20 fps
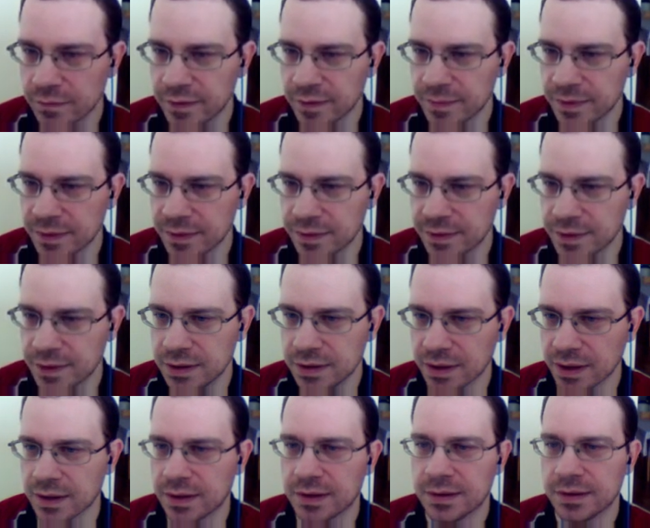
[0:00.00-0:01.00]
Queen
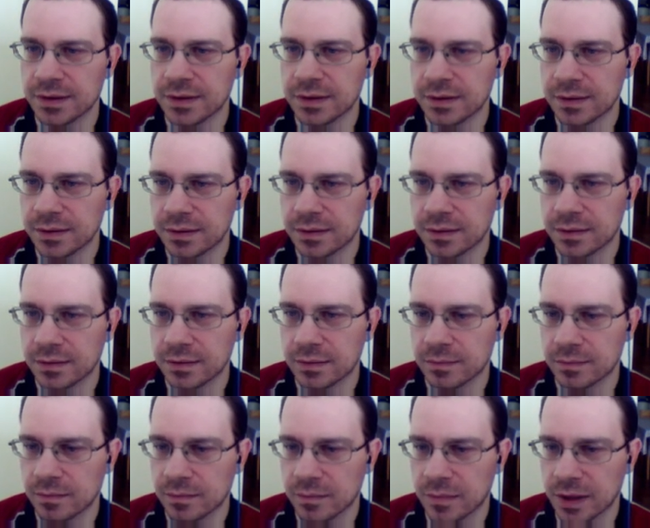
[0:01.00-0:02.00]
D3.
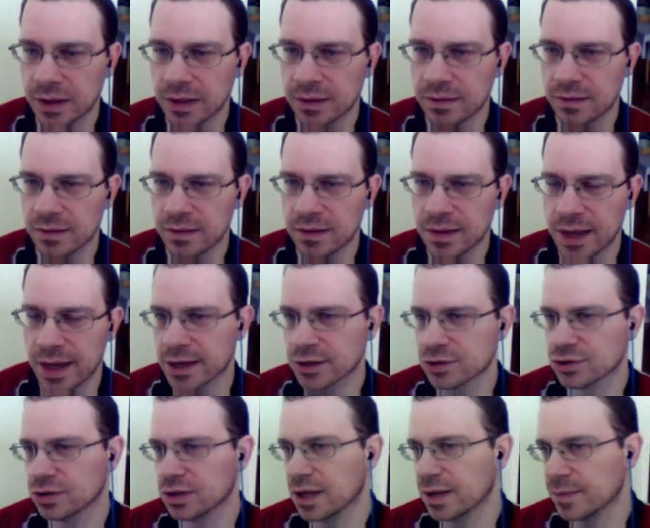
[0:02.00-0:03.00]
But
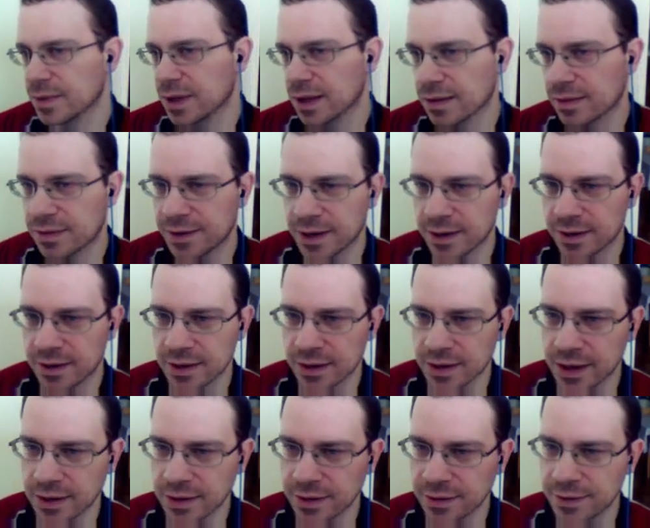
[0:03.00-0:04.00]
actually, I'm not
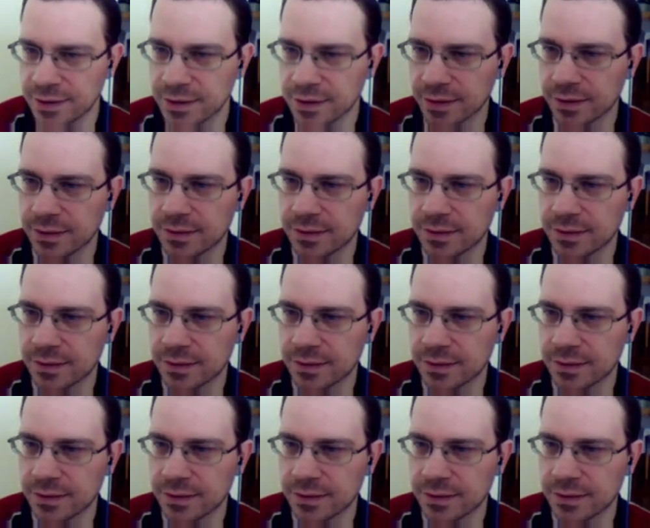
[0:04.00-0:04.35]
threatening anyone.